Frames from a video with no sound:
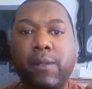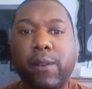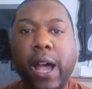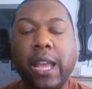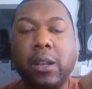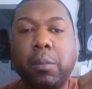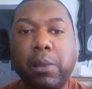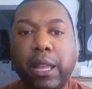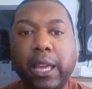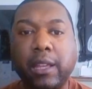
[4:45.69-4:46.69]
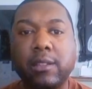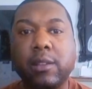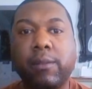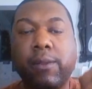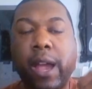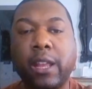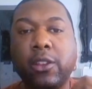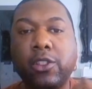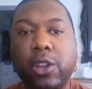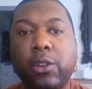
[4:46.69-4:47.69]
Find a place, find
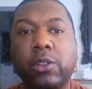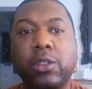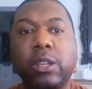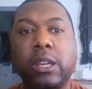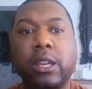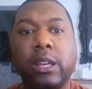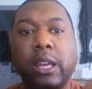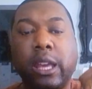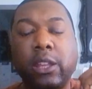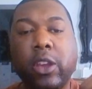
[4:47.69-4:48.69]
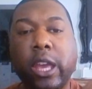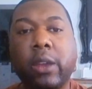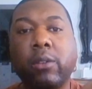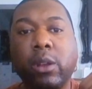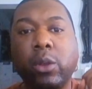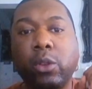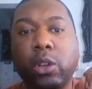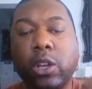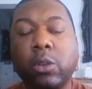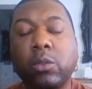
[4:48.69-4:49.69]
a church in your area where you
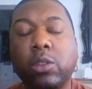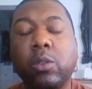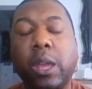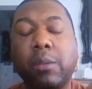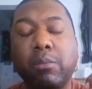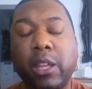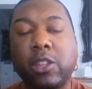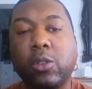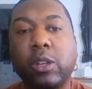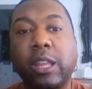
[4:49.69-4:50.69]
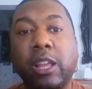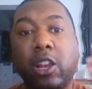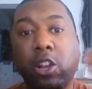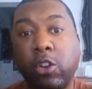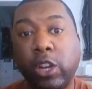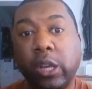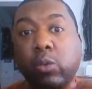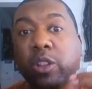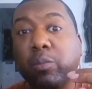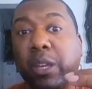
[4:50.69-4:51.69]
could go to and make sure that they're
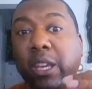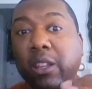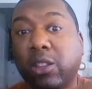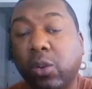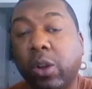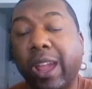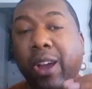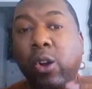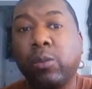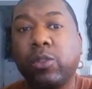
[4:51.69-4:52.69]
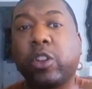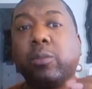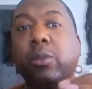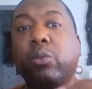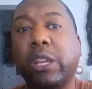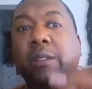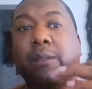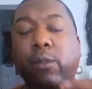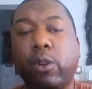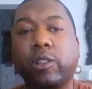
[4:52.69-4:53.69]
learning what's being taught at home so it can be
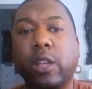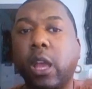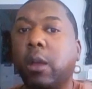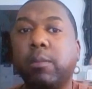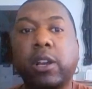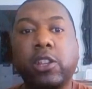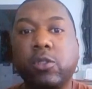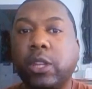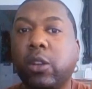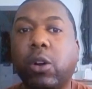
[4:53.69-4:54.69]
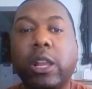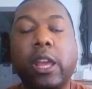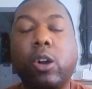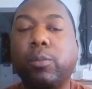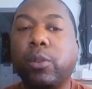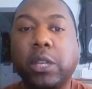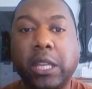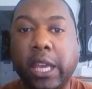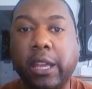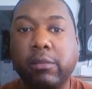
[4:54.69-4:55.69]
reinforced, because you need all the help you
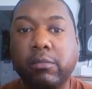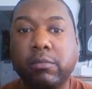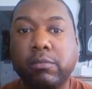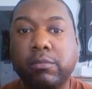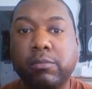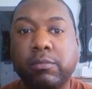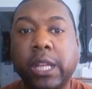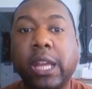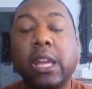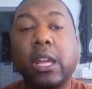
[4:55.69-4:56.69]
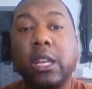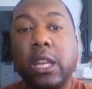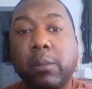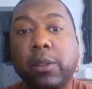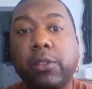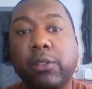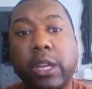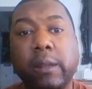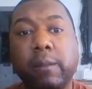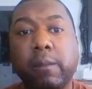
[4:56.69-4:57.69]
can get. Number
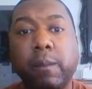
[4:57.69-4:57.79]
3,